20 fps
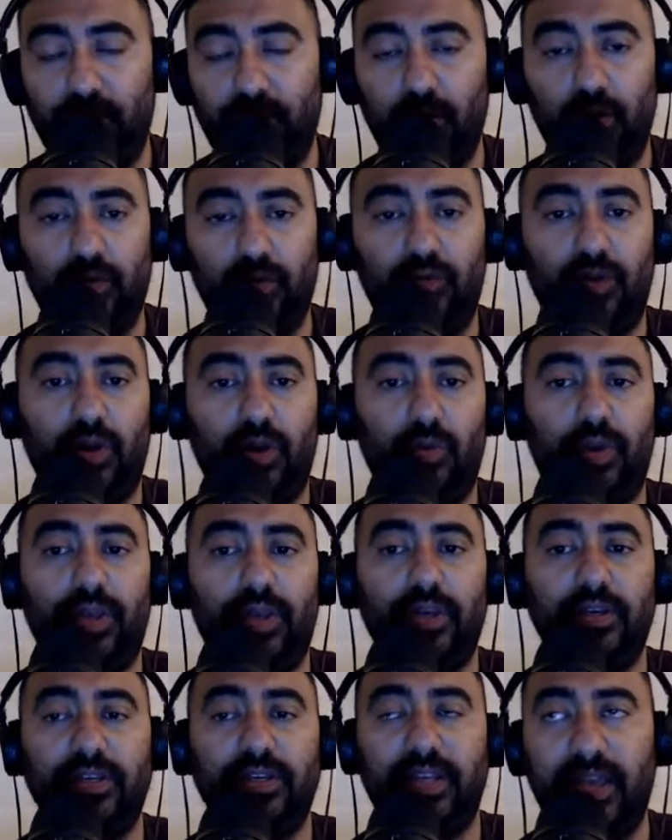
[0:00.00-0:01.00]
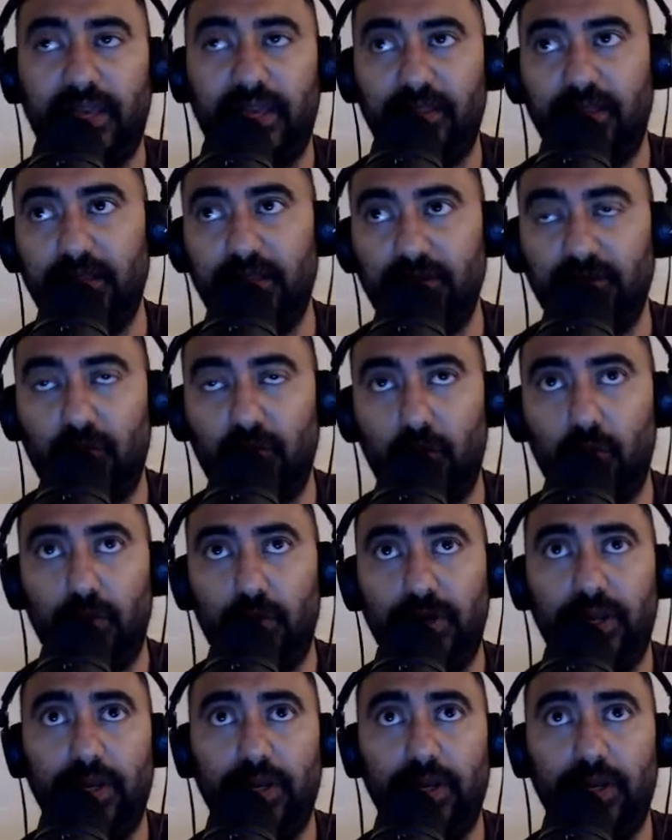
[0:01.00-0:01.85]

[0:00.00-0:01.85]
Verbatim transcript: Hopefully, we can take this forward.